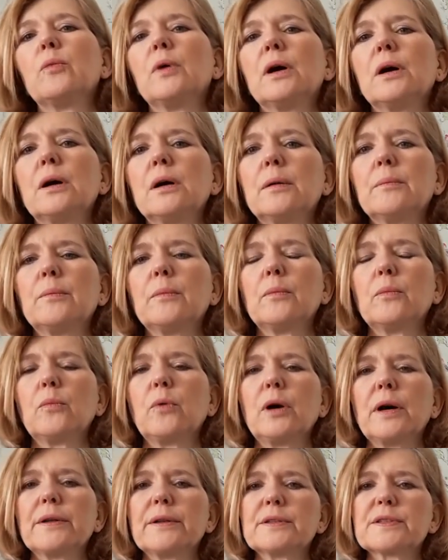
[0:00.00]
um,
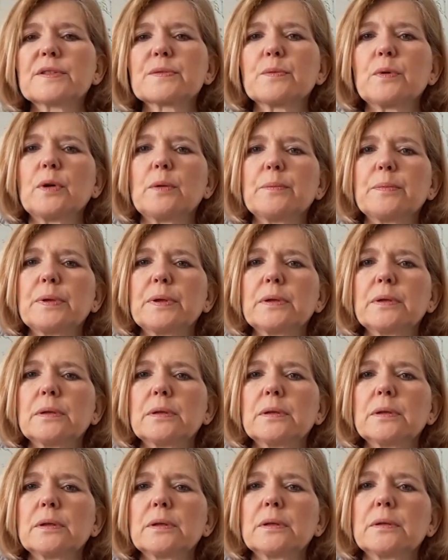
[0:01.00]
why the swap
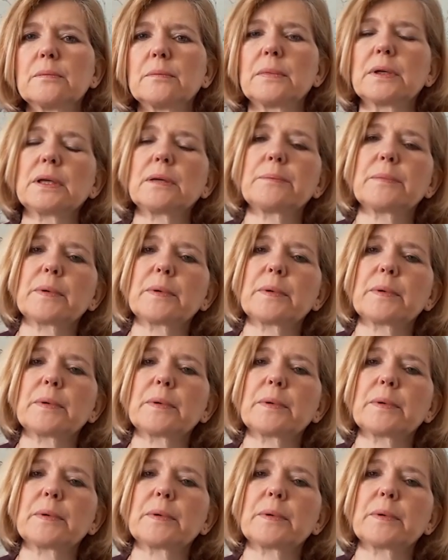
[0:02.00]
my,